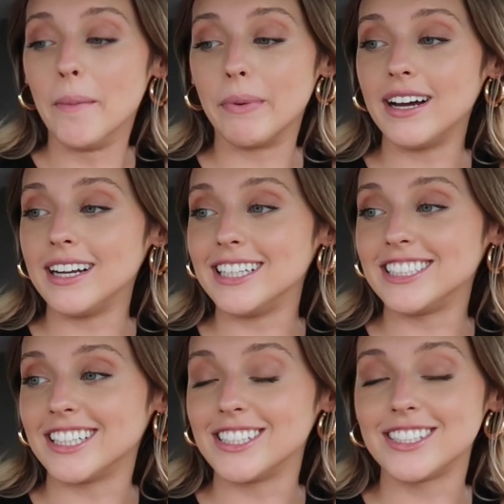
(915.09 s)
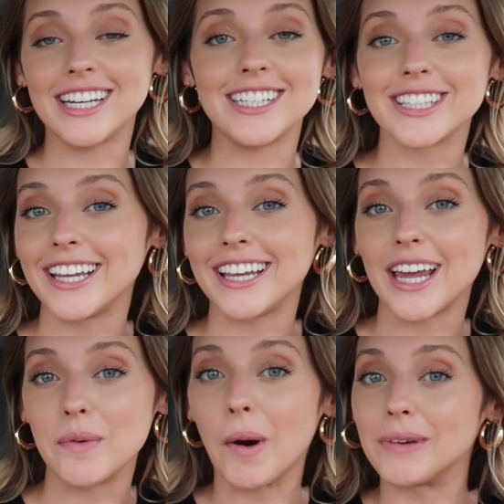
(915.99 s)
But it does taste like
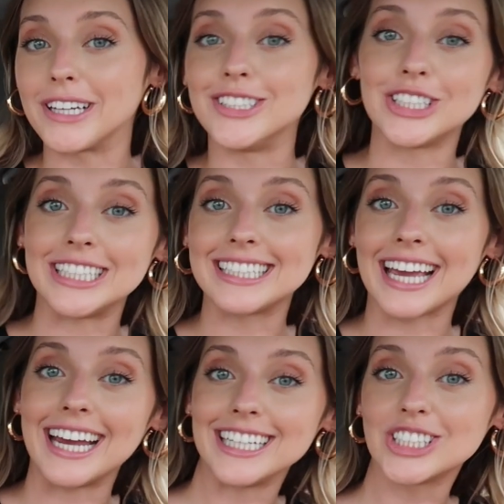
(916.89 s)
a pumpkin cheesecake.